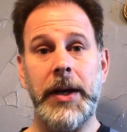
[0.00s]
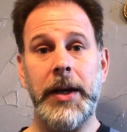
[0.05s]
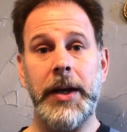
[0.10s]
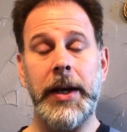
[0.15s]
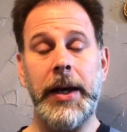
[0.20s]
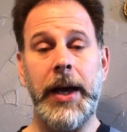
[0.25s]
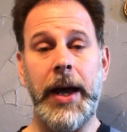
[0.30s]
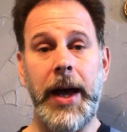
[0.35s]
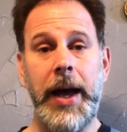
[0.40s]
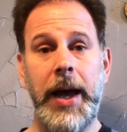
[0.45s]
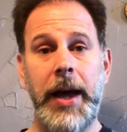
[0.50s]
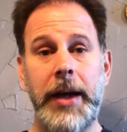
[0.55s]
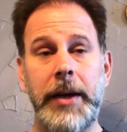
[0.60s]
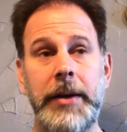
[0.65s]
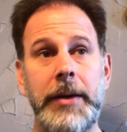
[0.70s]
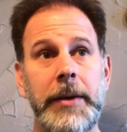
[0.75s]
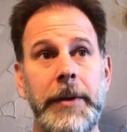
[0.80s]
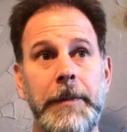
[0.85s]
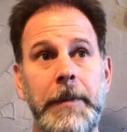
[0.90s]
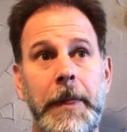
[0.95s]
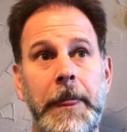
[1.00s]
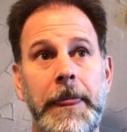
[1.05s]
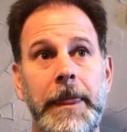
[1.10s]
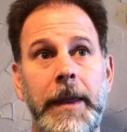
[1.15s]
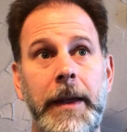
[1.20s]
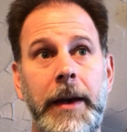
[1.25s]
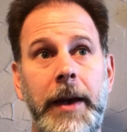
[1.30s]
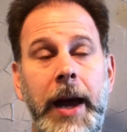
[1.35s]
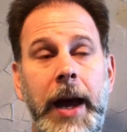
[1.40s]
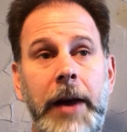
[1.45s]
Uh, God,
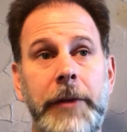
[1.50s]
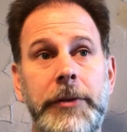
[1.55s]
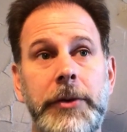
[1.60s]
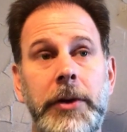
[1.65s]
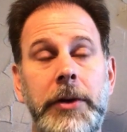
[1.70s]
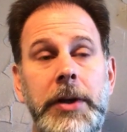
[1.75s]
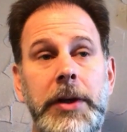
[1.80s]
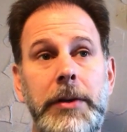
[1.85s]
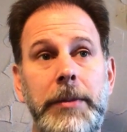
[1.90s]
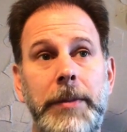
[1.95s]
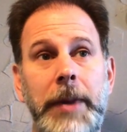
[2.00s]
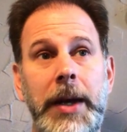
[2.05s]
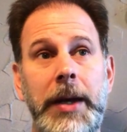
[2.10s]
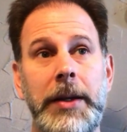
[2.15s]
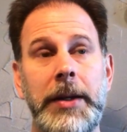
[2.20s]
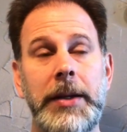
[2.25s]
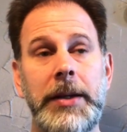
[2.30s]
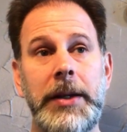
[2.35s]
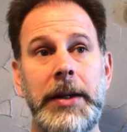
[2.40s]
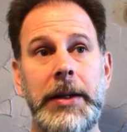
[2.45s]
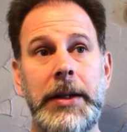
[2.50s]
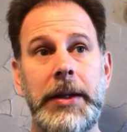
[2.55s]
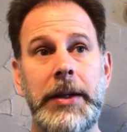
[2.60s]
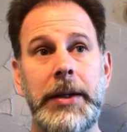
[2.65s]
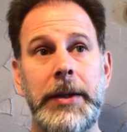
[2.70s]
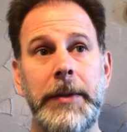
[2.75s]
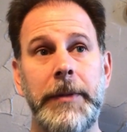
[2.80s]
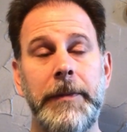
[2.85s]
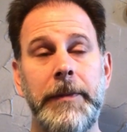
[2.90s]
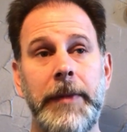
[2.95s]
after
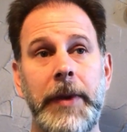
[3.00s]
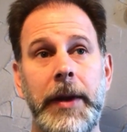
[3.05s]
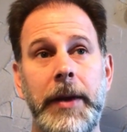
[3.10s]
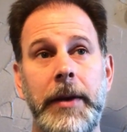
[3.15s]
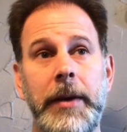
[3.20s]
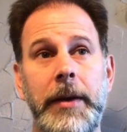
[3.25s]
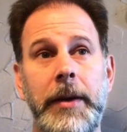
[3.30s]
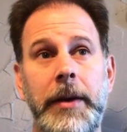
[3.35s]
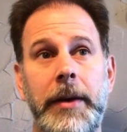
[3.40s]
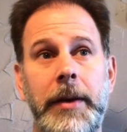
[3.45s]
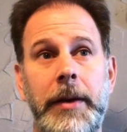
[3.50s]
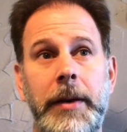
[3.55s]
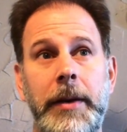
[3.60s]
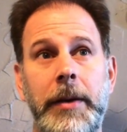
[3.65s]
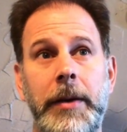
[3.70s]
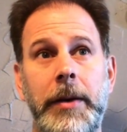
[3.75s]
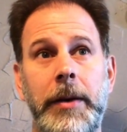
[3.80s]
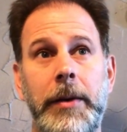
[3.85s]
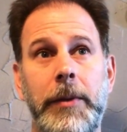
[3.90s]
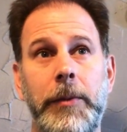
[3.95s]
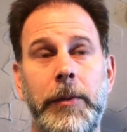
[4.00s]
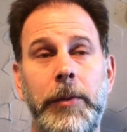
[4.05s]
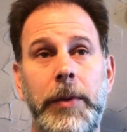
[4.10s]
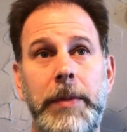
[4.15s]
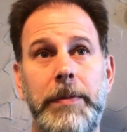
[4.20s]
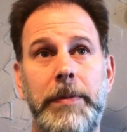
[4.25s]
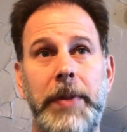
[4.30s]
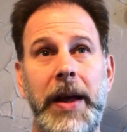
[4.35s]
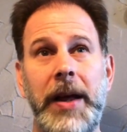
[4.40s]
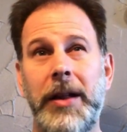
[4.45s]
humanity
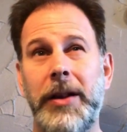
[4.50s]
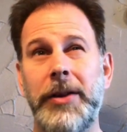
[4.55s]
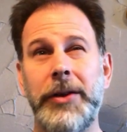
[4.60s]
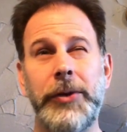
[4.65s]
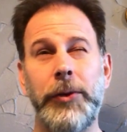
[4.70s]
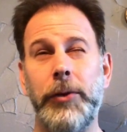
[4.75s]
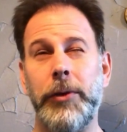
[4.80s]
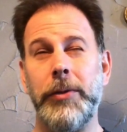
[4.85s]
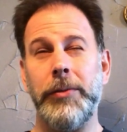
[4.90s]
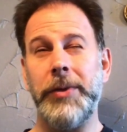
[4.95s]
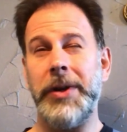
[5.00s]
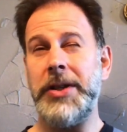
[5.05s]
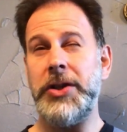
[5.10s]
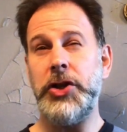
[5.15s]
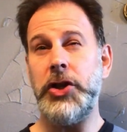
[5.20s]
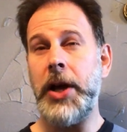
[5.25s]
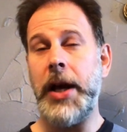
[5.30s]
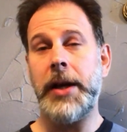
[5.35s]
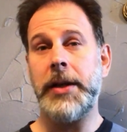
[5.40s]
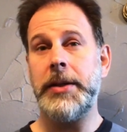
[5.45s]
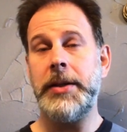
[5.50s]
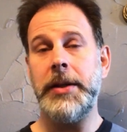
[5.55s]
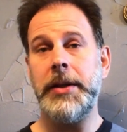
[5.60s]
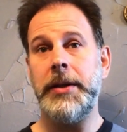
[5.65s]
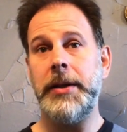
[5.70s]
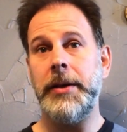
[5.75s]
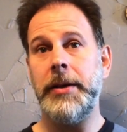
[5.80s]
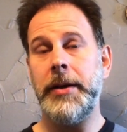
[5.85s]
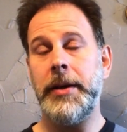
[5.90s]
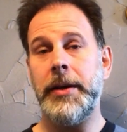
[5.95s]
rebelled or
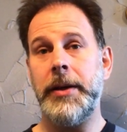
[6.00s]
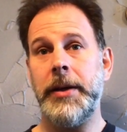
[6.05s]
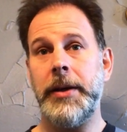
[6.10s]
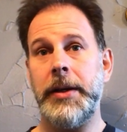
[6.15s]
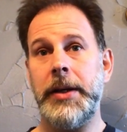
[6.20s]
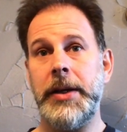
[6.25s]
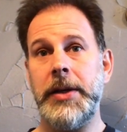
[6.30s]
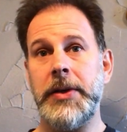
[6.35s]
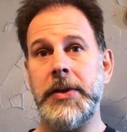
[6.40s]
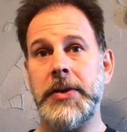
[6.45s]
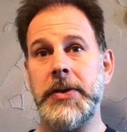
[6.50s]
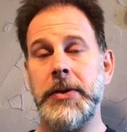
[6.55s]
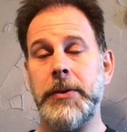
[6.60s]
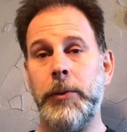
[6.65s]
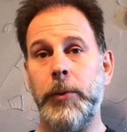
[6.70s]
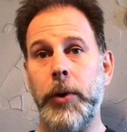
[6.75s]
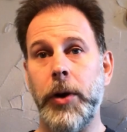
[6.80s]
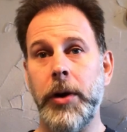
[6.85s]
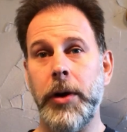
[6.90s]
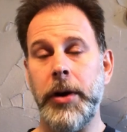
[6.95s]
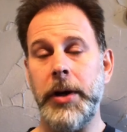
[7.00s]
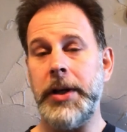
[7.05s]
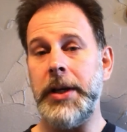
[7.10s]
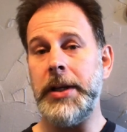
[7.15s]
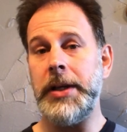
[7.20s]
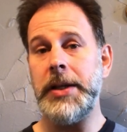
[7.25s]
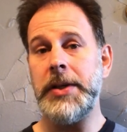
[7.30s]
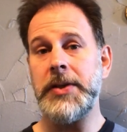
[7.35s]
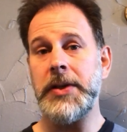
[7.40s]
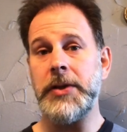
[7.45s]
rejected uh, his word
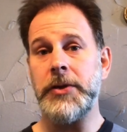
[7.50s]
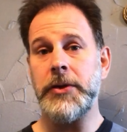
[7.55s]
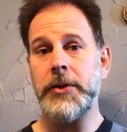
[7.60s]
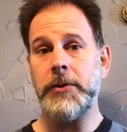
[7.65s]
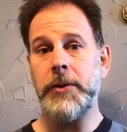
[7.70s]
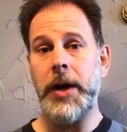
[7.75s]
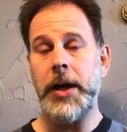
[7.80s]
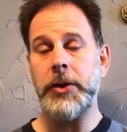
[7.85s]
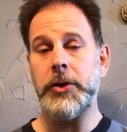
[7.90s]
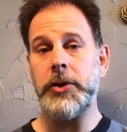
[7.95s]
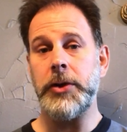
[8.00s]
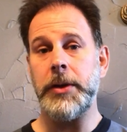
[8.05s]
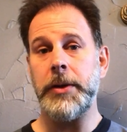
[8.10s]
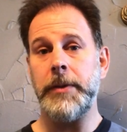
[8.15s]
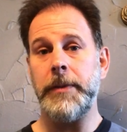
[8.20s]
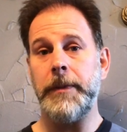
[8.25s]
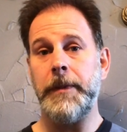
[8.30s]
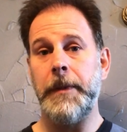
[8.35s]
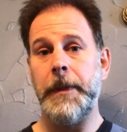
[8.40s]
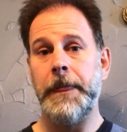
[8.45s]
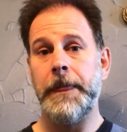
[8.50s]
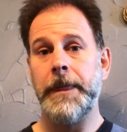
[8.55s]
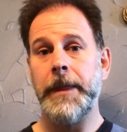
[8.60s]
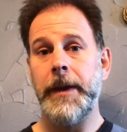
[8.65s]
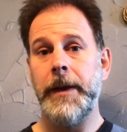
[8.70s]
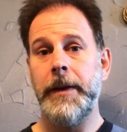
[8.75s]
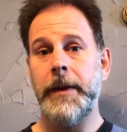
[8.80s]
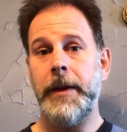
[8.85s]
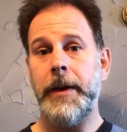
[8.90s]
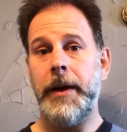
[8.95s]
and his instruction,
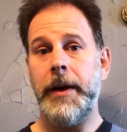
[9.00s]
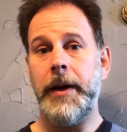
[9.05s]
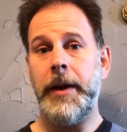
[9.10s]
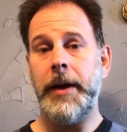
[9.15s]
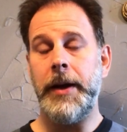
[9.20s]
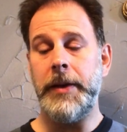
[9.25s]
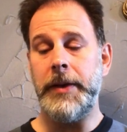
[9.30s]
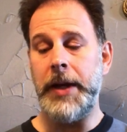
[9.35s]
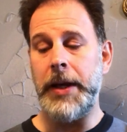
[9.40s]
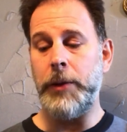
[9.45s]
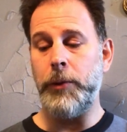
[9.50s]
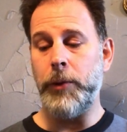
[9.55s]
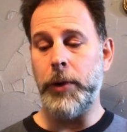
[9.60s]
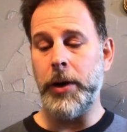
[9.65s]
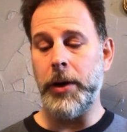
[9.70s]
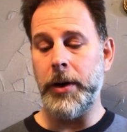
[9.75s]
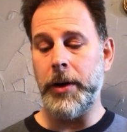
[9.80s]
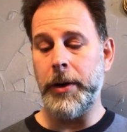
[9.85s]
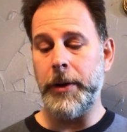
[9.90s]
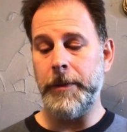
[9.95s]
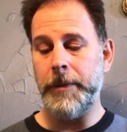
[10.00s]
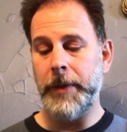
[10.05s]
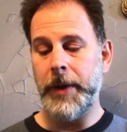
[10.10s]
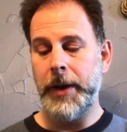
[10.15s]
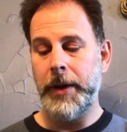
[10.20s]
uh, and they were